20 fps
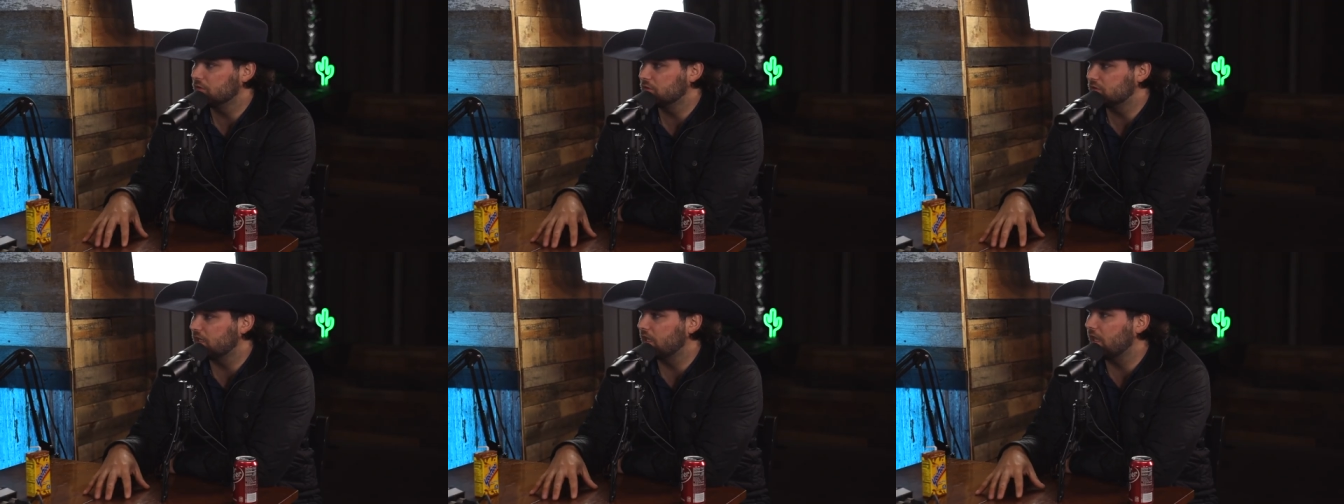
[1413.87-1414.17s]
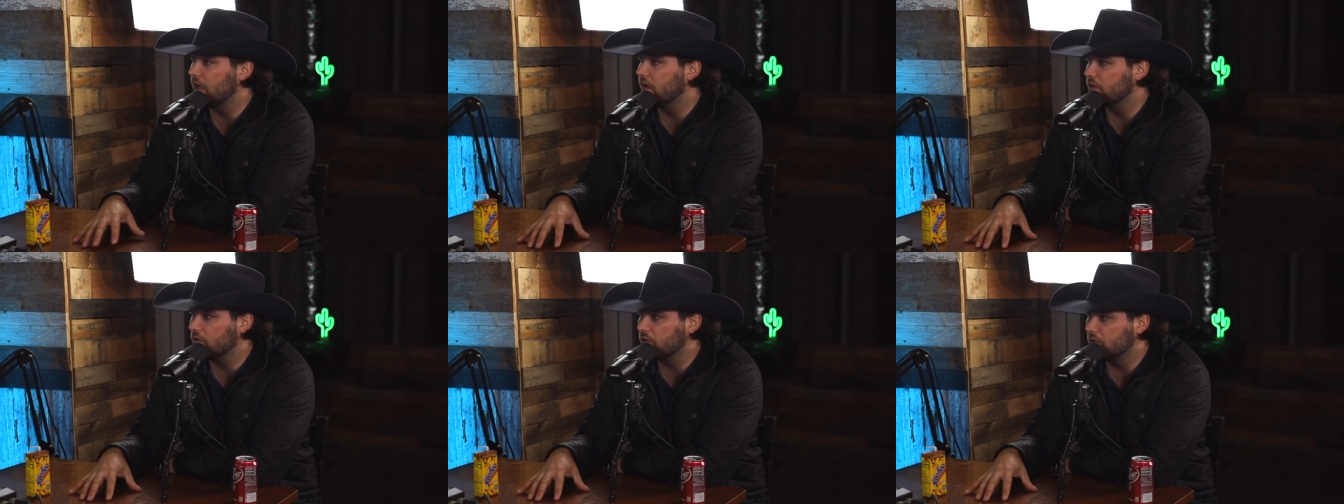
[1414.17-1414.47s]
it's a
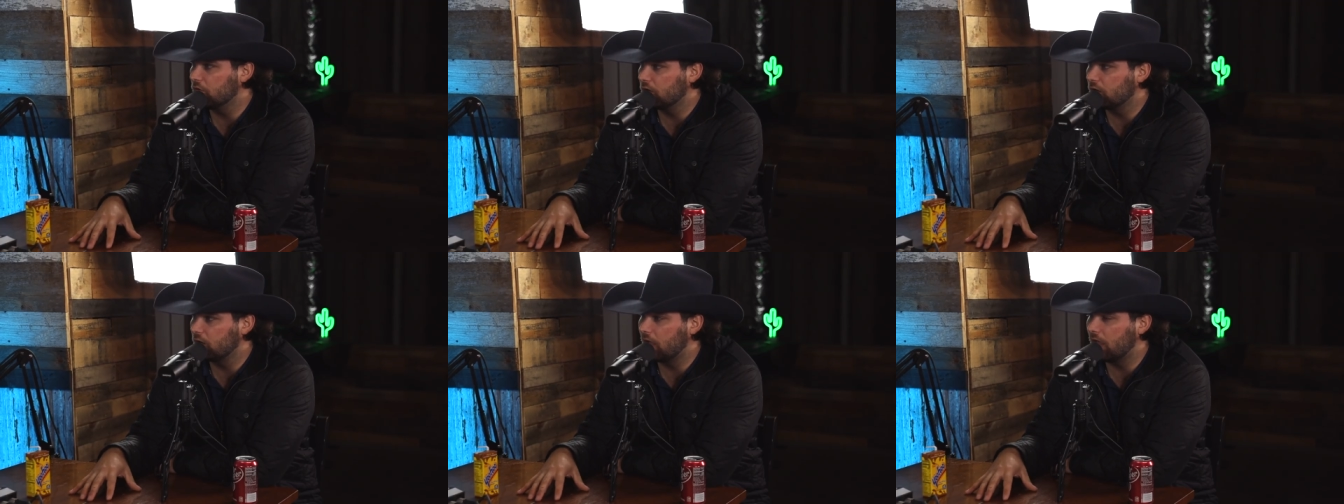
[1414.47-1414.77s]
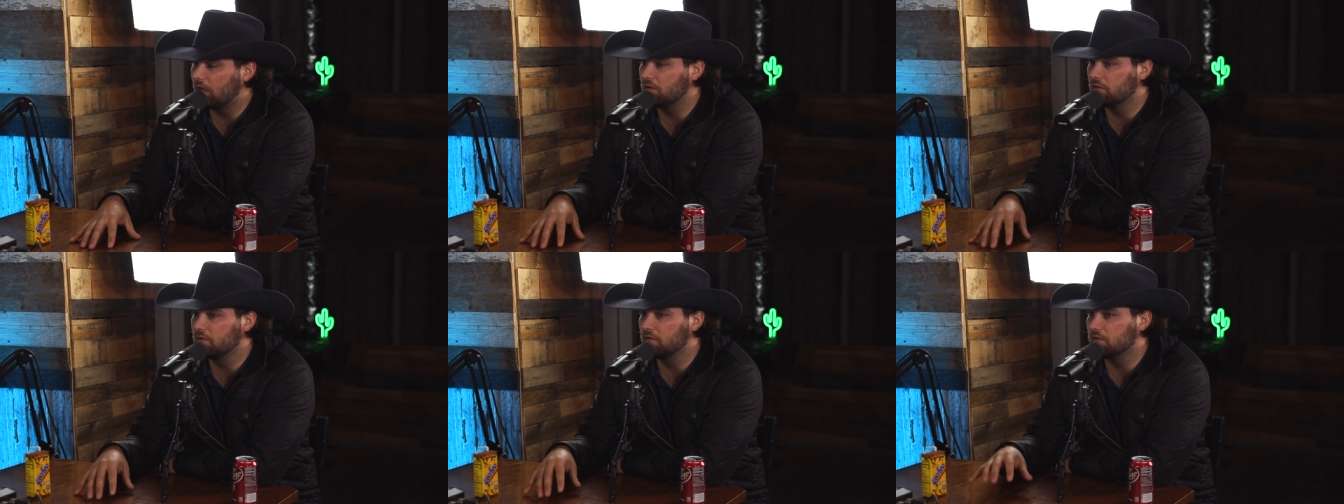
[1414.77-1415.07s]
cowgirl
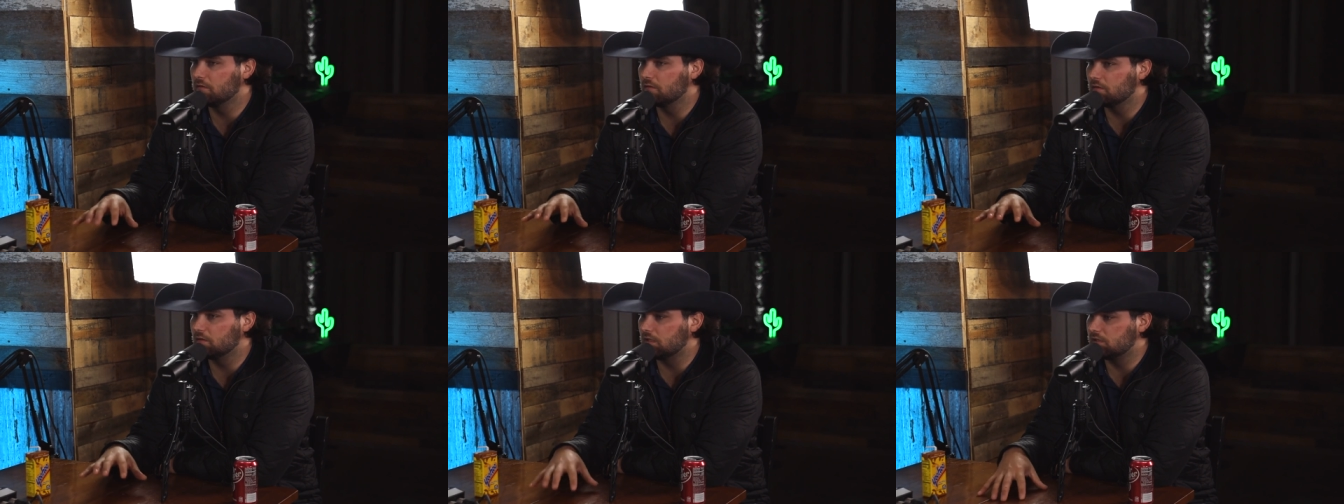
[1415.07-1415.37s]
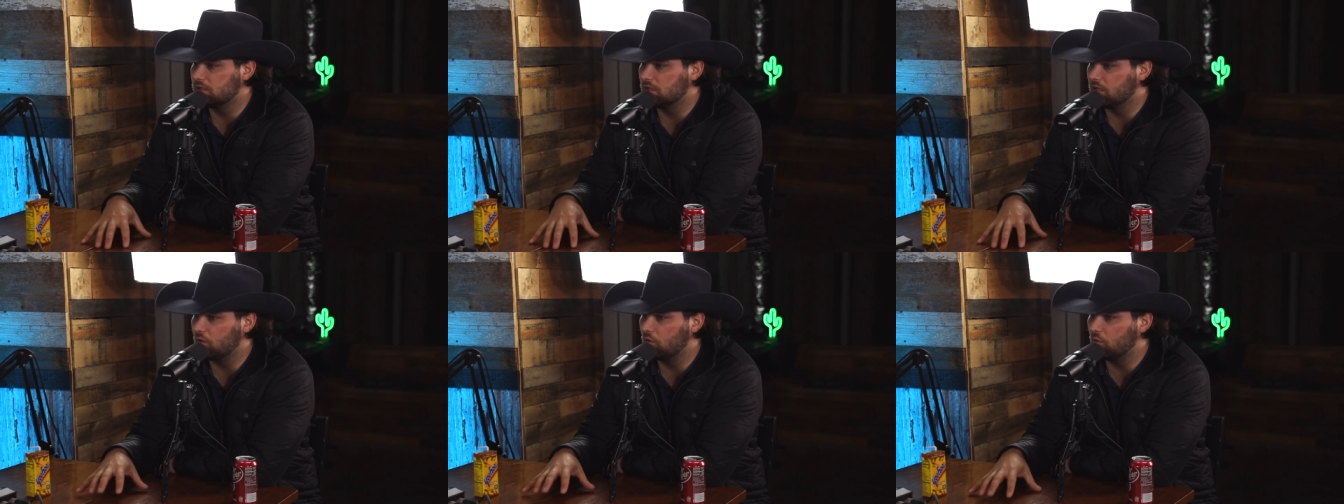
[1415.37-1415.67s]
gathering.
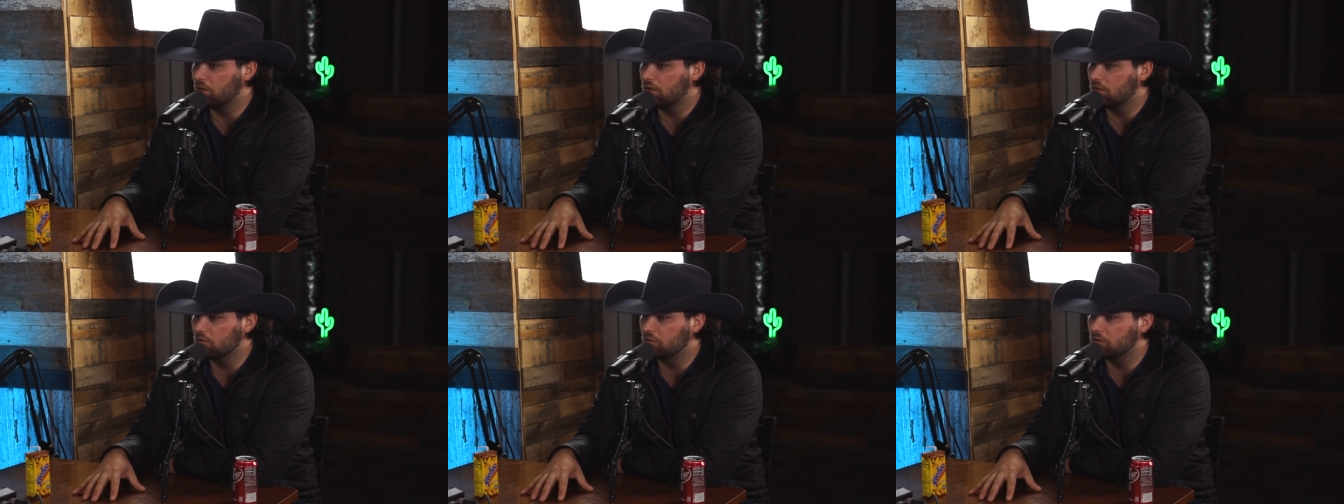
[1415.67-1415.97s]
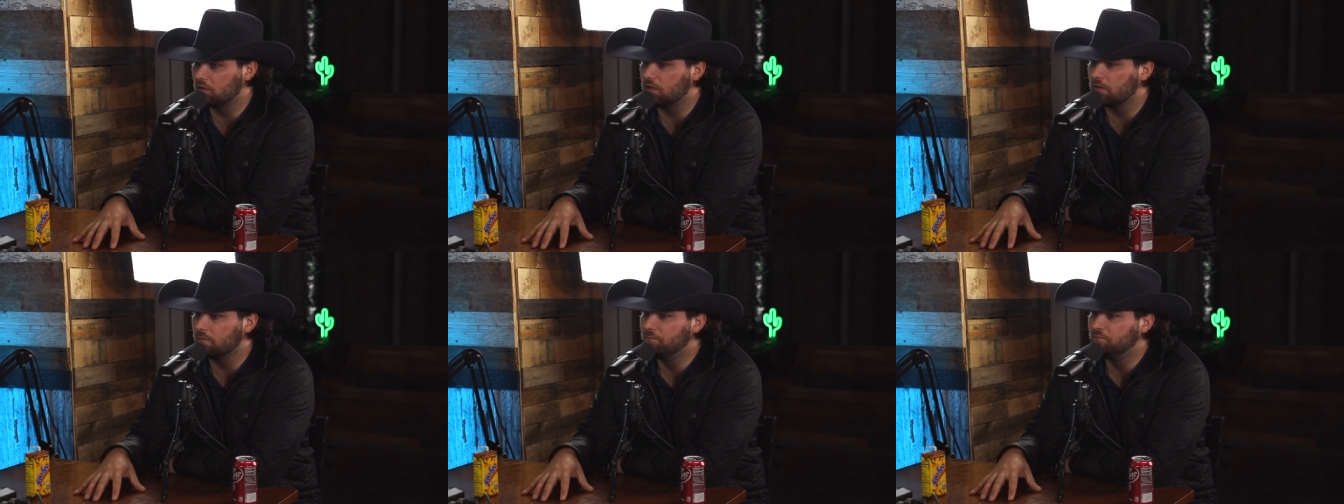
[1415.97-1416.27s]
It's in Queen
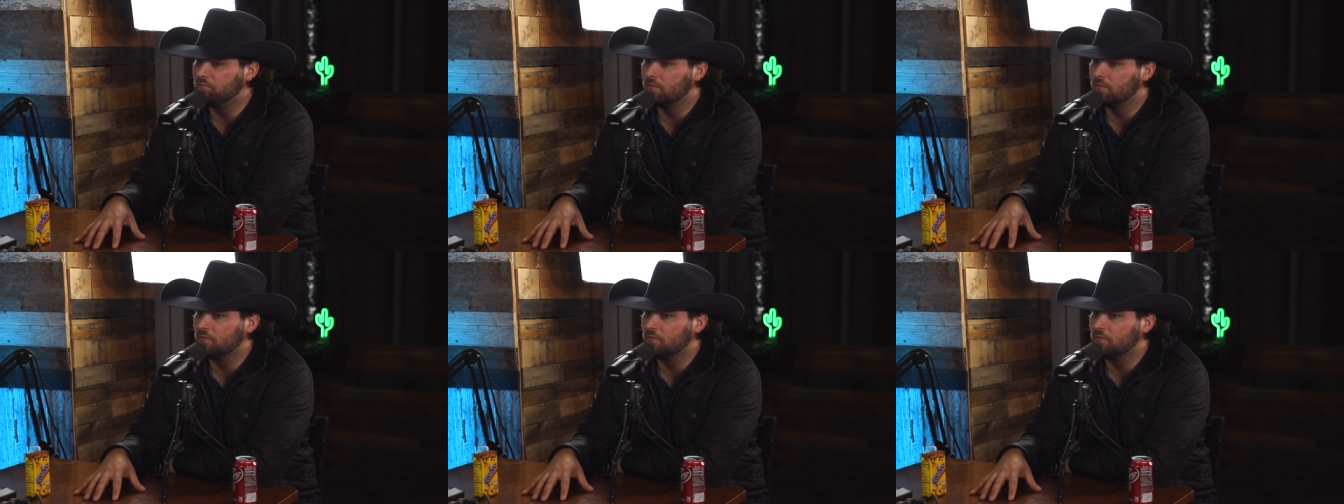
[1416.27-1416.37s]
Creek,